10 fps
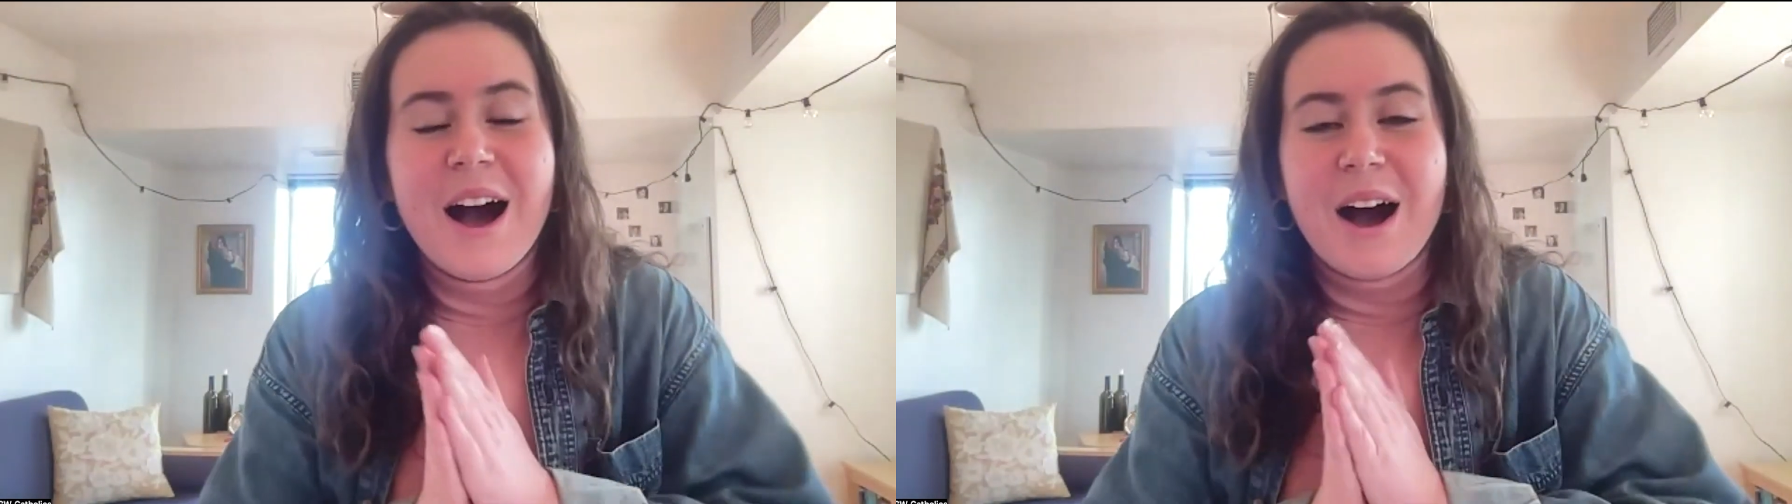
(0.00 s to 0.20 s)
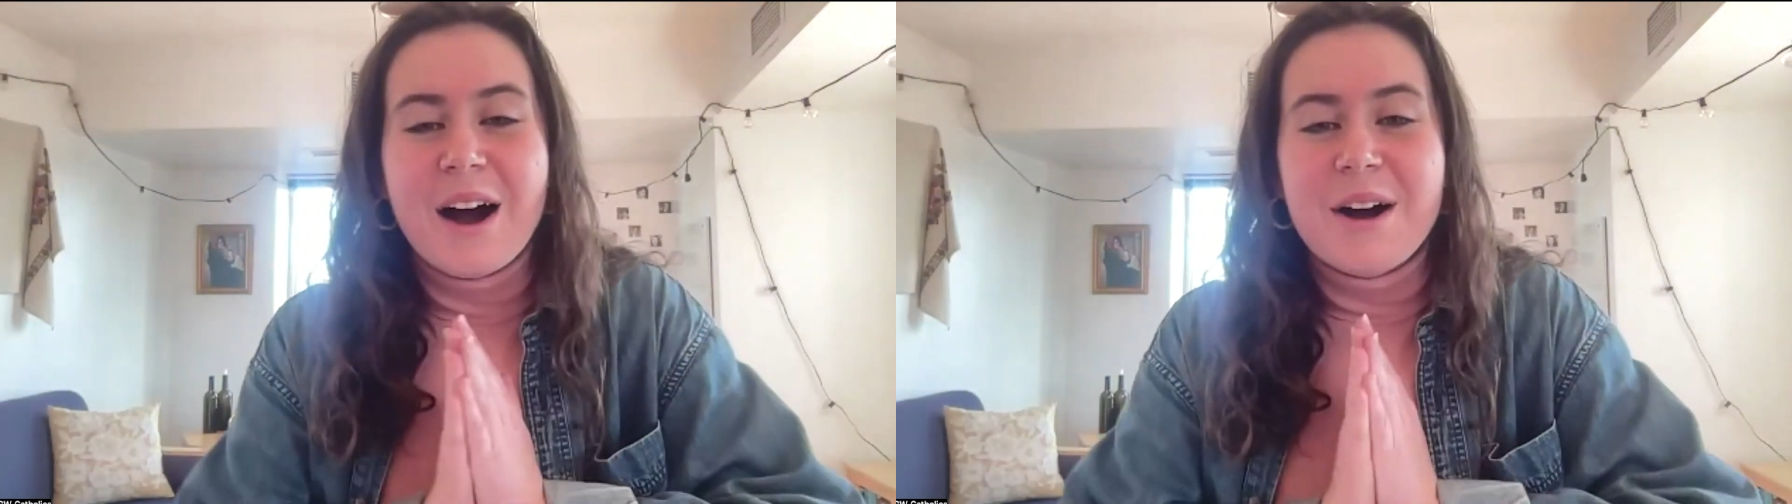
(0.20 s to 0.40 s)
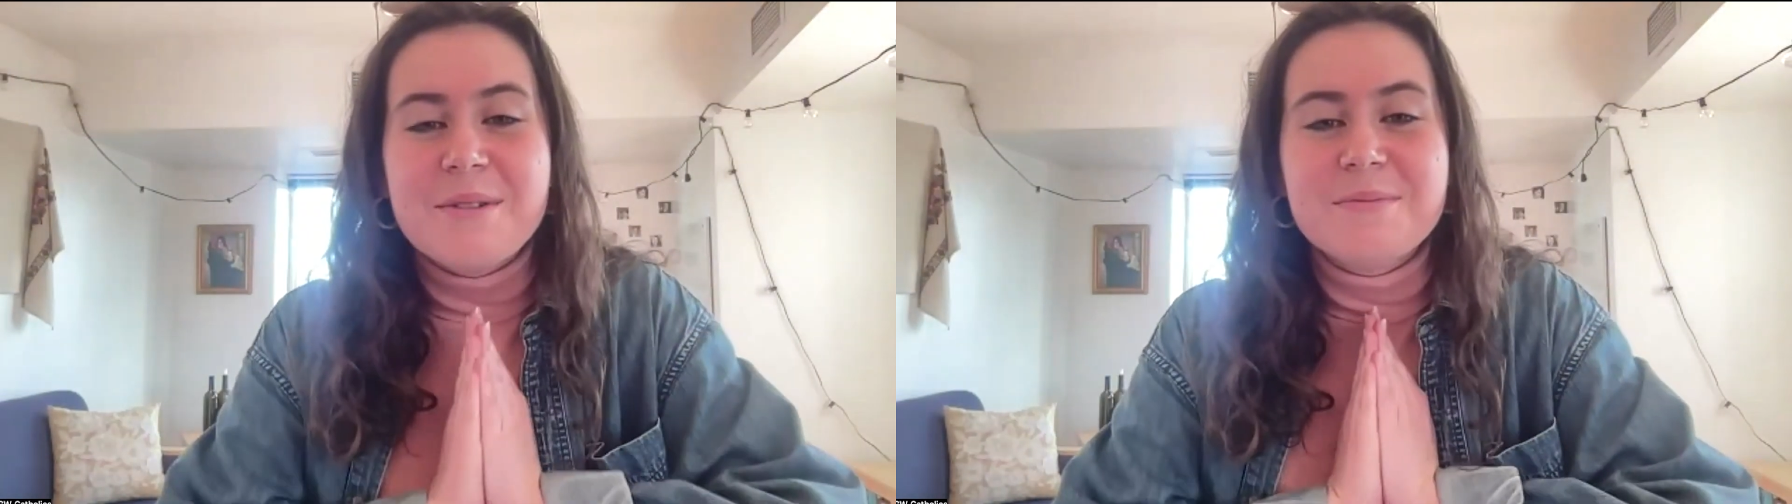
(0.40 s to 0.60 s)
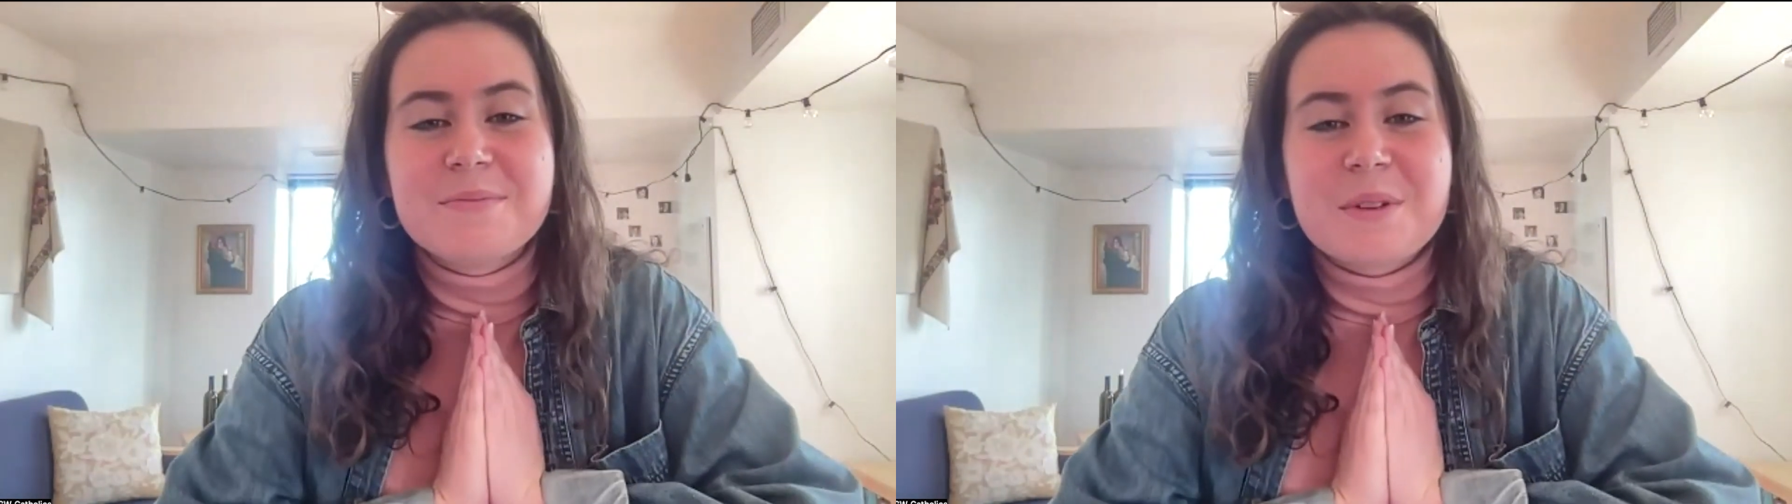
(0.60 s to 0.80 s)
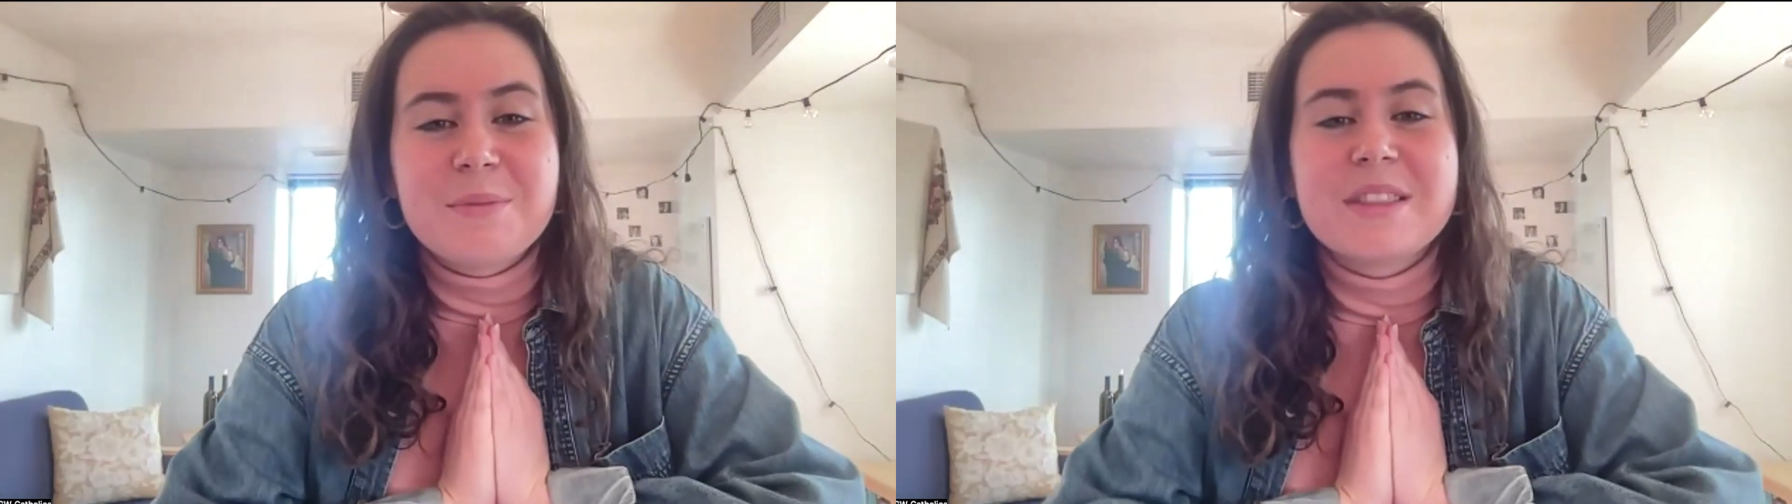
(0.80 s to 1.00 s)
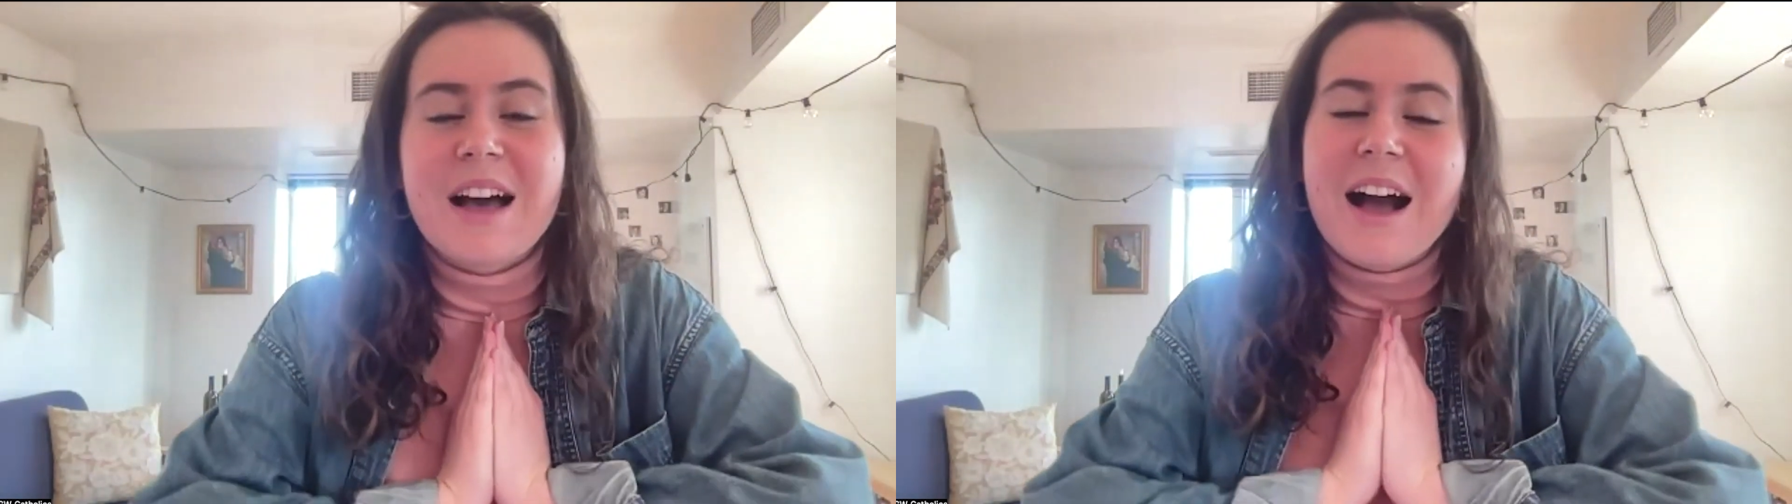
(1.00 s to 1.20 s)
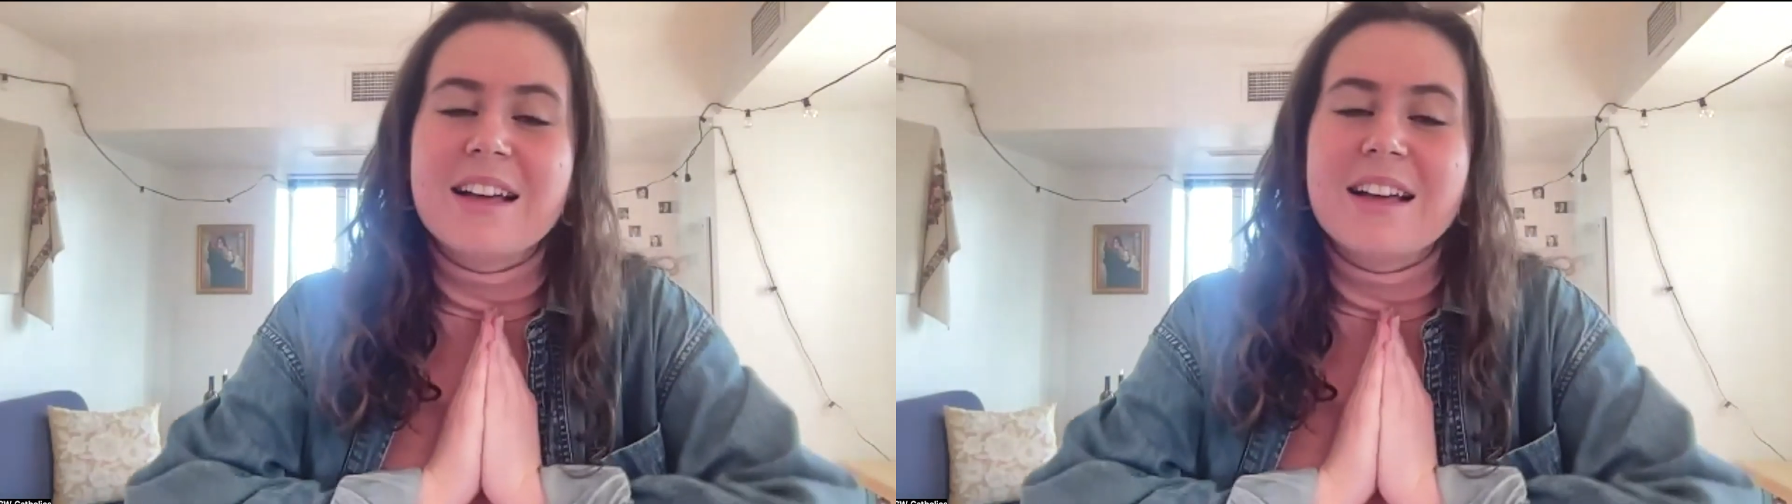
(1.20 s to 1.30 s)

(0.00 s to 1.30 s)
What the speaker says: But